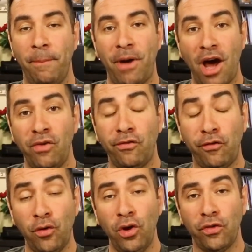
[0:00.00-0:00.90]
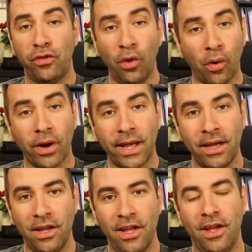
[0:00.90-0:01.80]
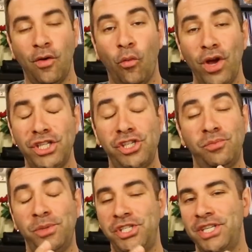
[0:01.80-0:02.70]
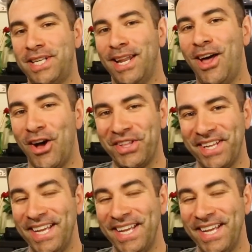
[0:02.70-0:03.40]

pound-foot of torque, which is a lot.